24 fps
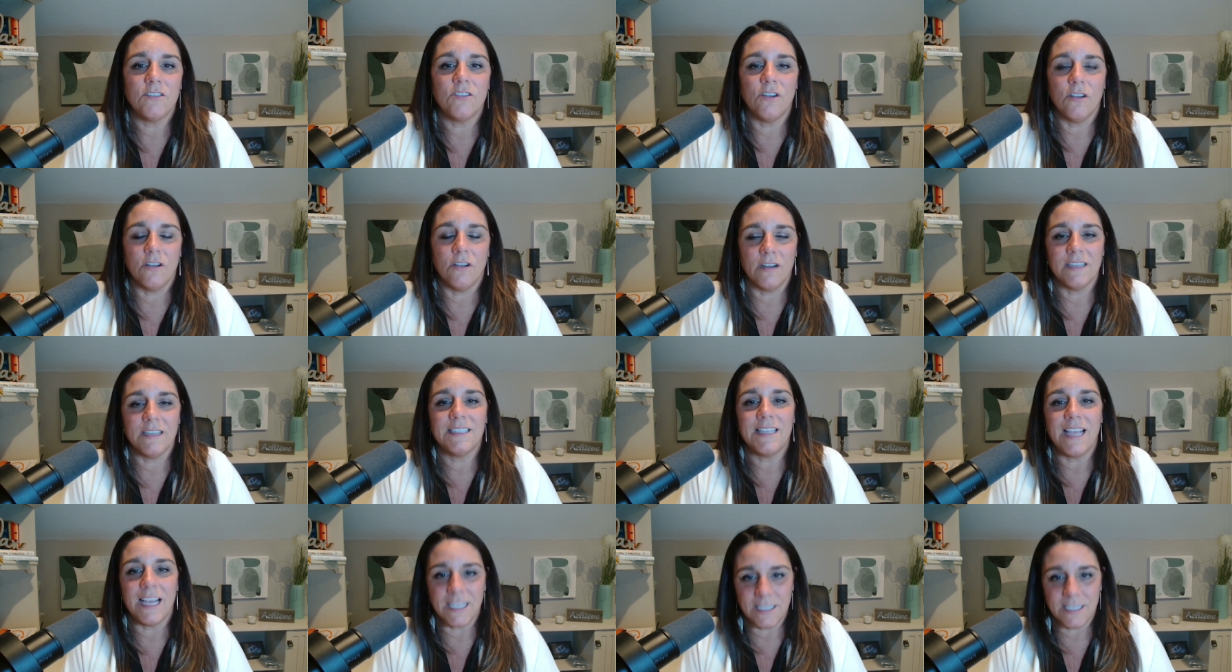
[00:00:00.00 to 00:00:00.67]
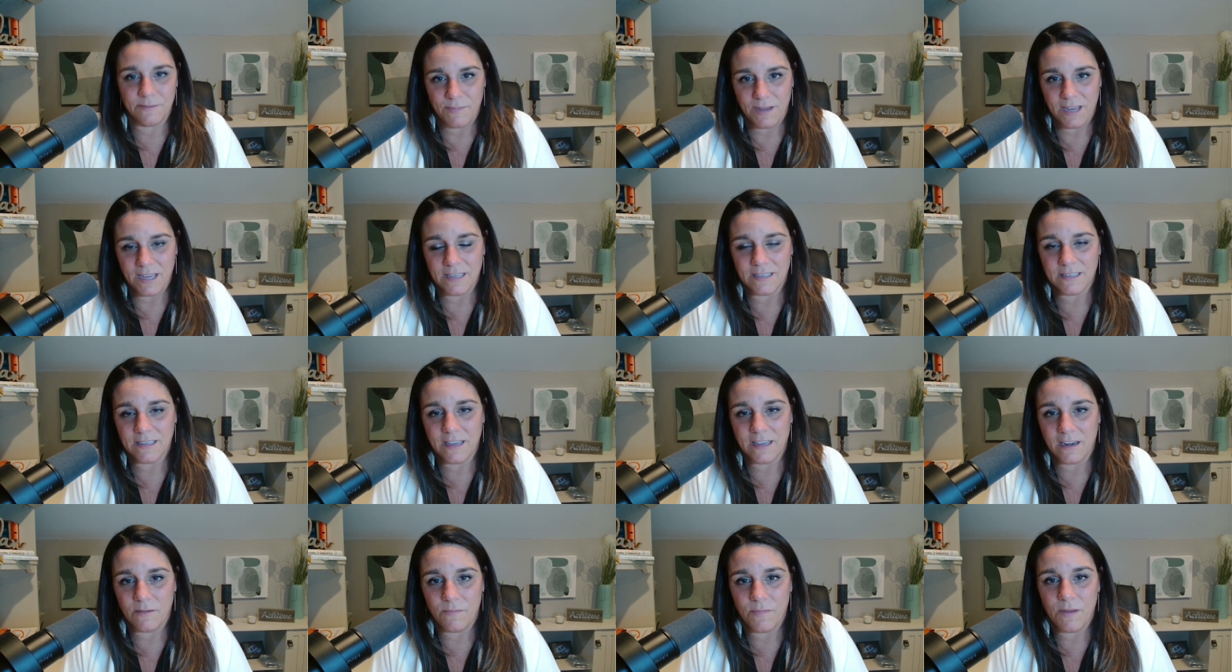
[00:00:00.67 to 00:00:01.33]
your assessment is
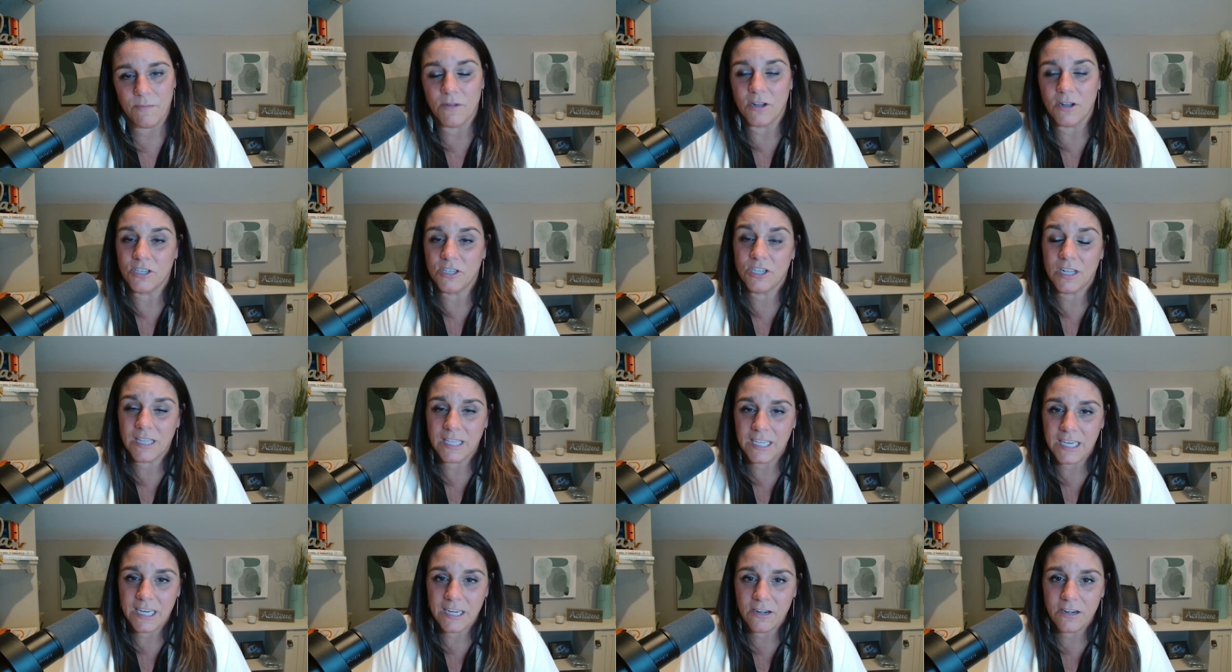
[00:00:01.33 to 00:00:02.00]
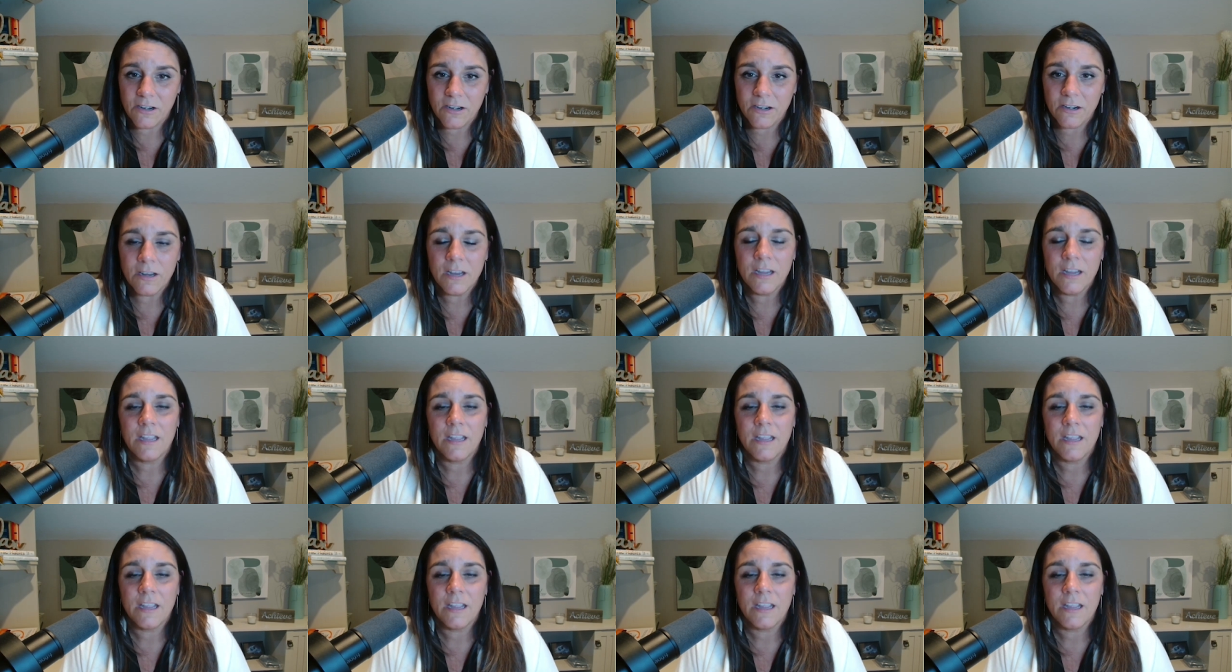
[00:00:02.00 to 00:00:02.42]
going to be much cleaner,